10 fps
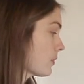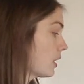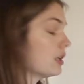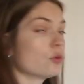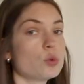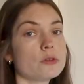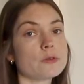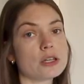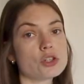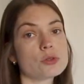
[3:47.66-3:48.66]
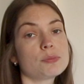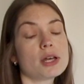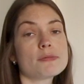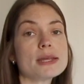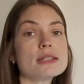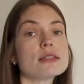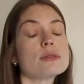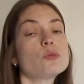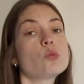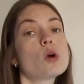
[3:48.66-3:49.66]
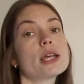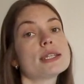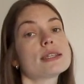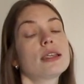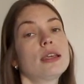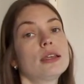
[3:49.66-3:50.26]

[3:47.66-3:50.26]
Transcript: in a wood finish, but I've painted them white